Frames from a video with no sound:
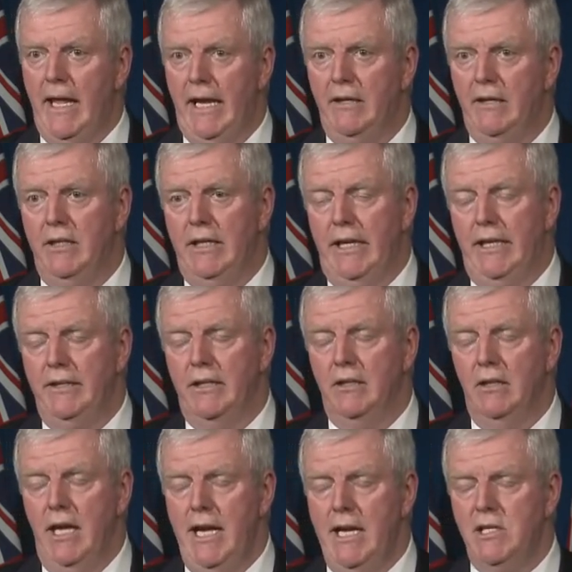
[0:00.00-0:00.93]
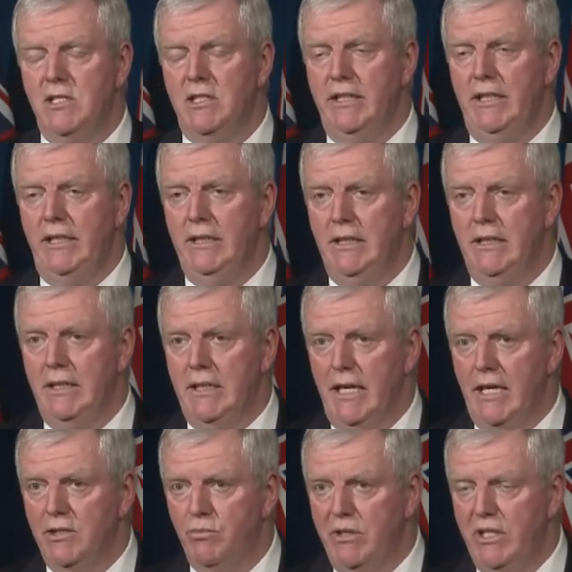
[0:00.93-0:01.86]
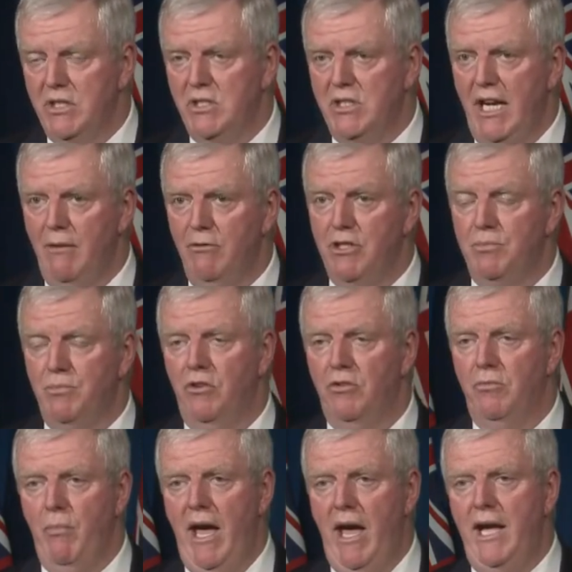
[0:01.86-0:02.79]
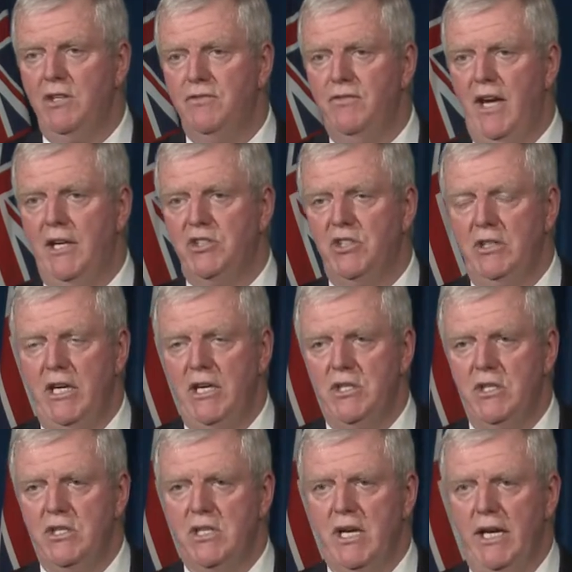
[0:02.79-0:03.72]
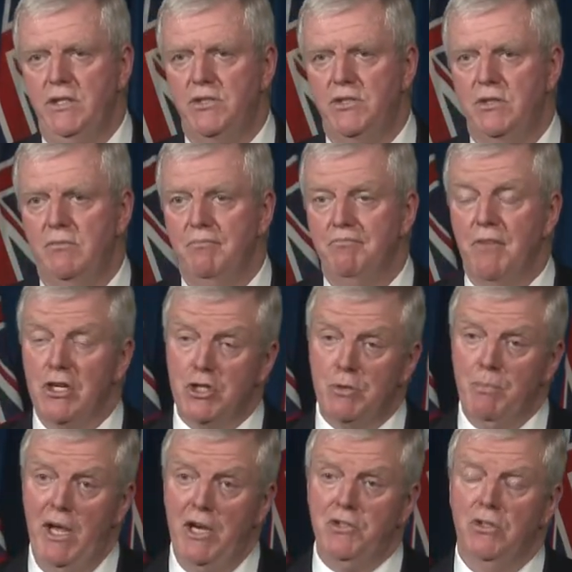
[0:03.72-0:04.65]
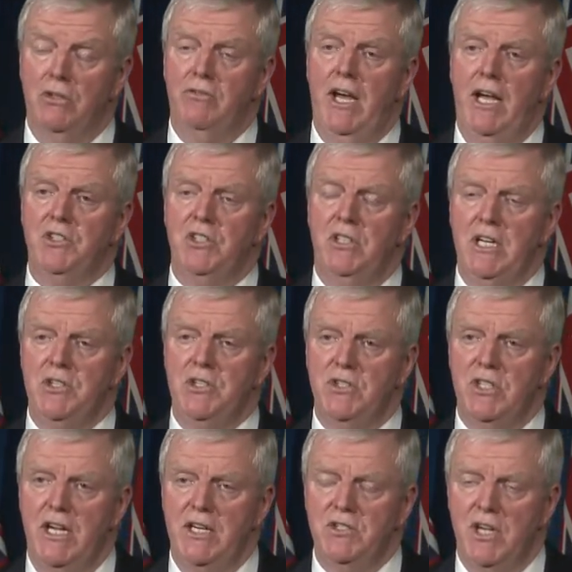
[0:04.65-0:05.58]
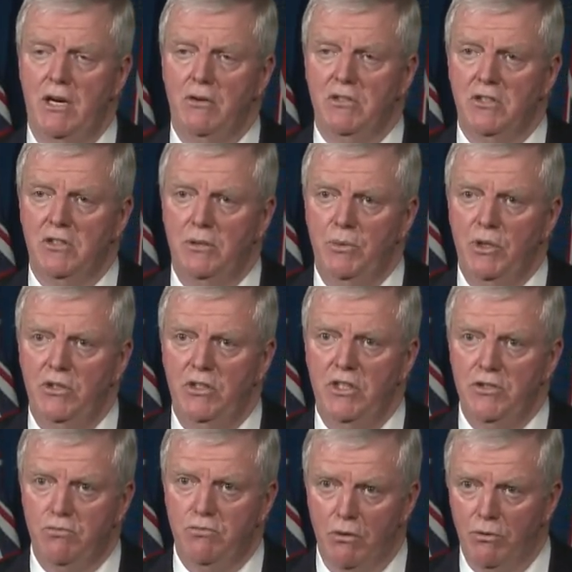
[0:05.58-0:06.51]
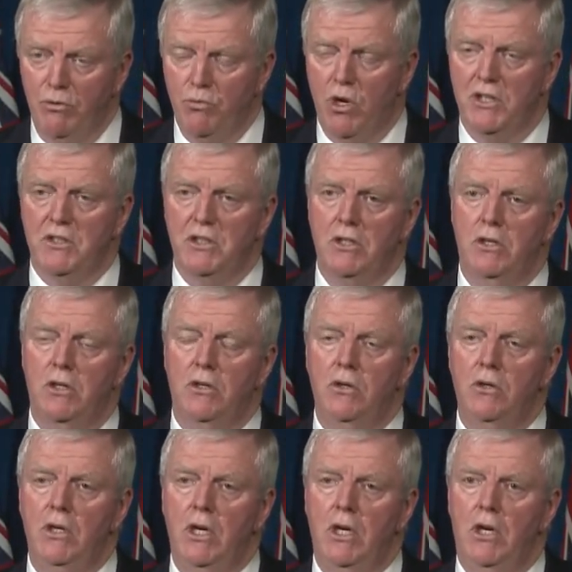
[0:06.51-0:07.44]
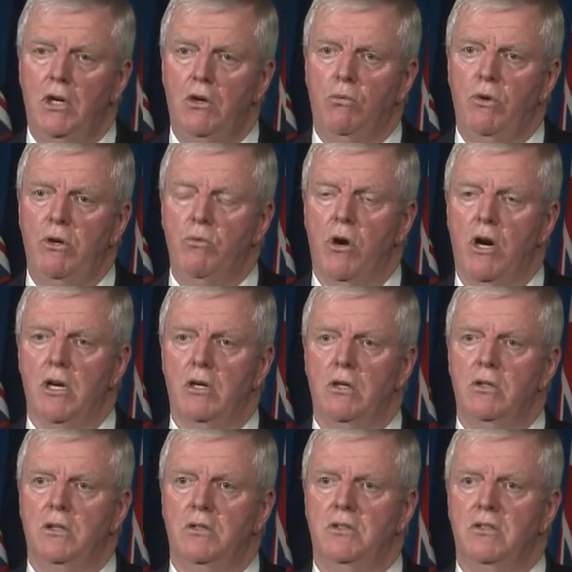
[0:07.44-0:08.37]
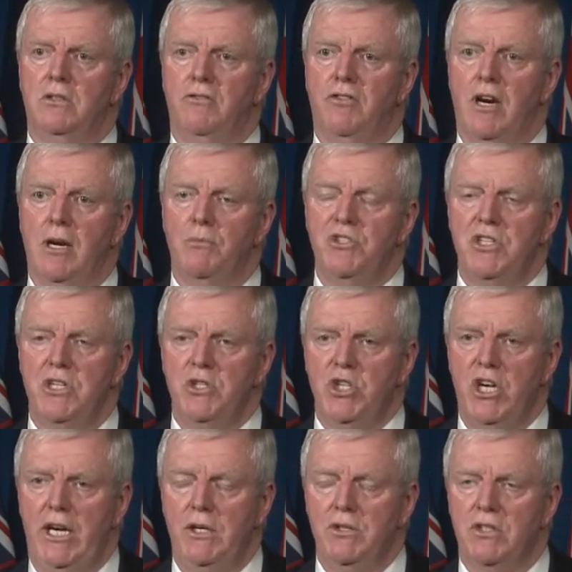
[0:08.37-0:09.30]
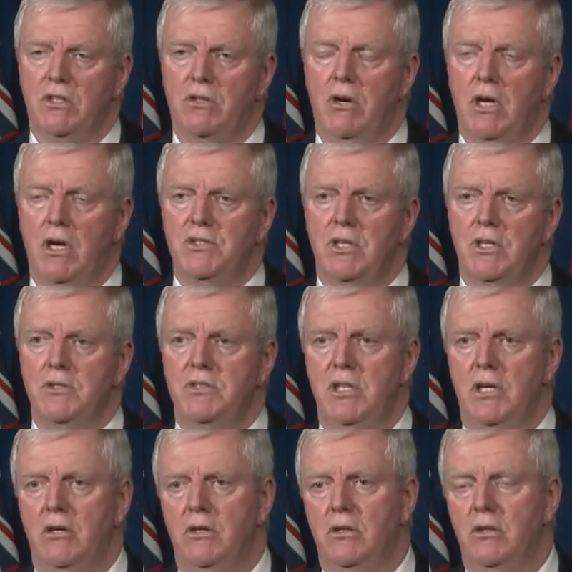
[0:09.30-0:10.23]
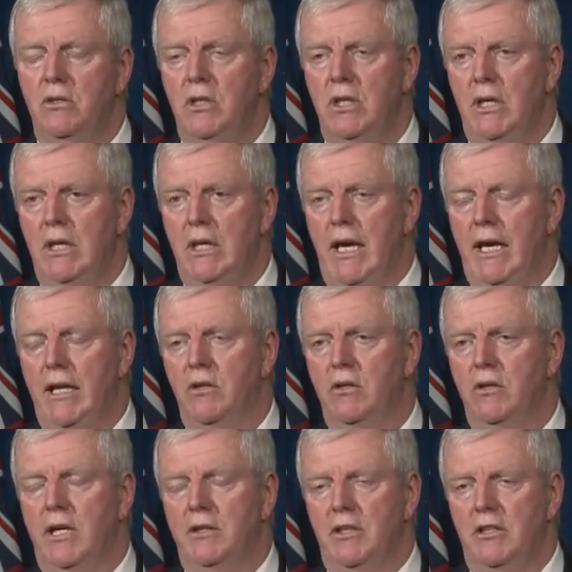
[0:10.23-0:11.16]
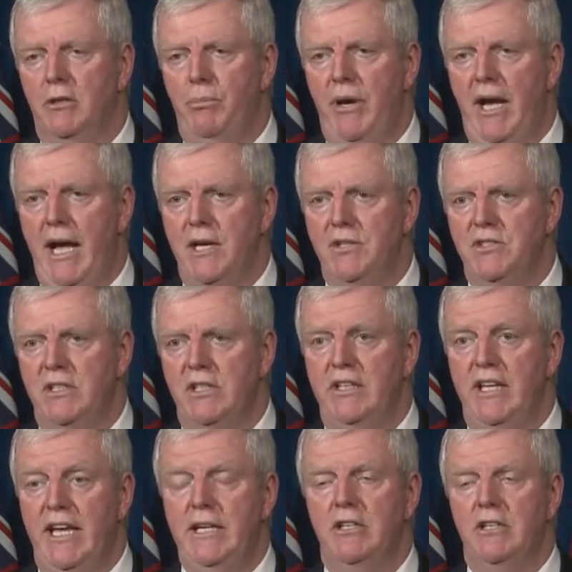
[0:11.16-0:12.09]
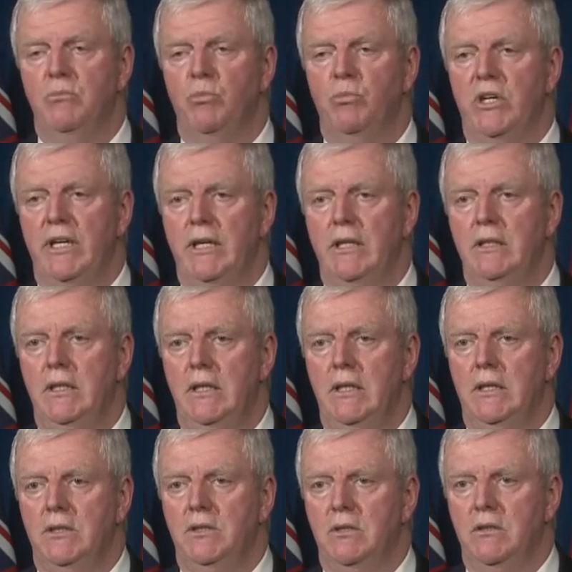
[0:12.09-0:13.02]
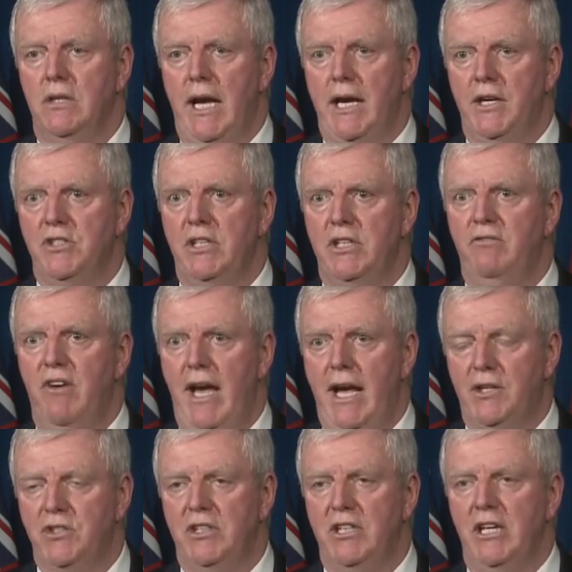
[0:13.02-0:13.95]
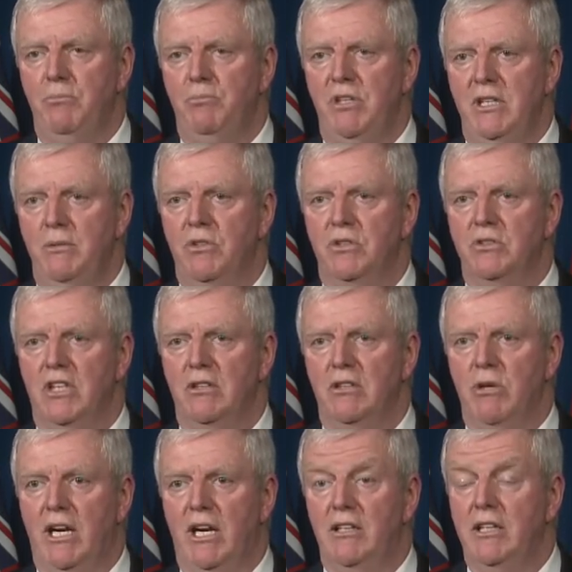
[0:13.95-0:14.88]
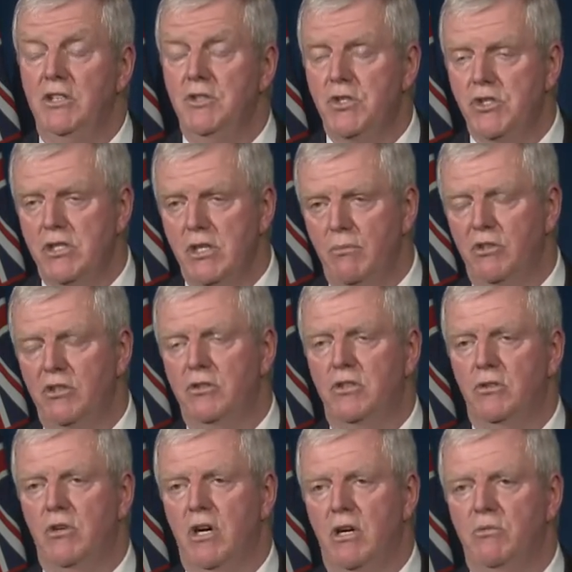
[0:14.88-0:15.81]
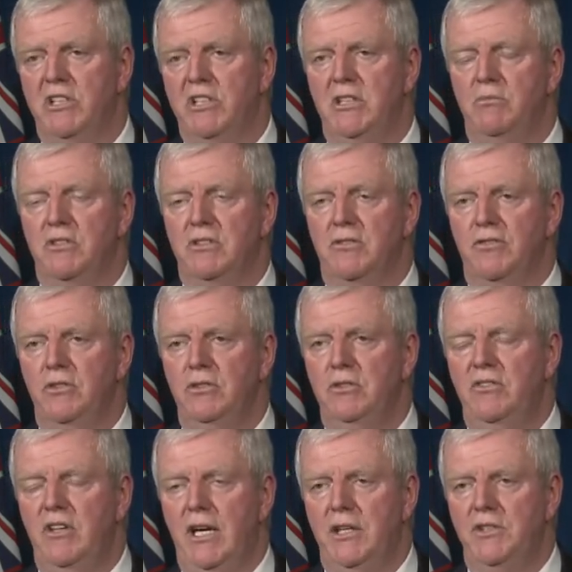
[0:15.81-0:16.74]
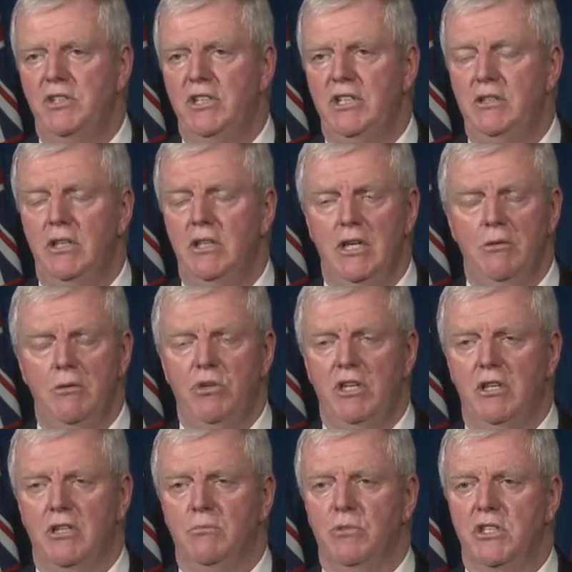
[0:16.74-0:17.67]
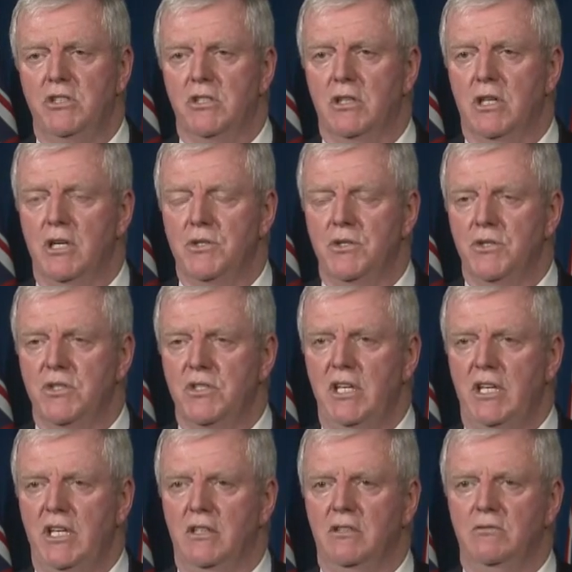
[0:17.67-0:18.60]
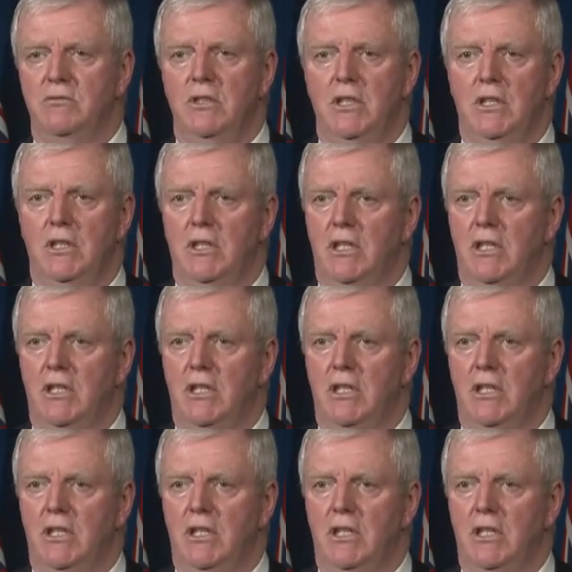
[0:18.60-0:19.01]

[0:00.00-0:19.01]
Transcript: And then lastly, as we establish both mass vaccination sites, special vaccination sites out in communities where we want to go, we want to look to the pharmacy chains across Ontario and look at the capacity they can bring to actually vaccinate people directly, similar to what we did with the flu vaccine, but on a much larger scale.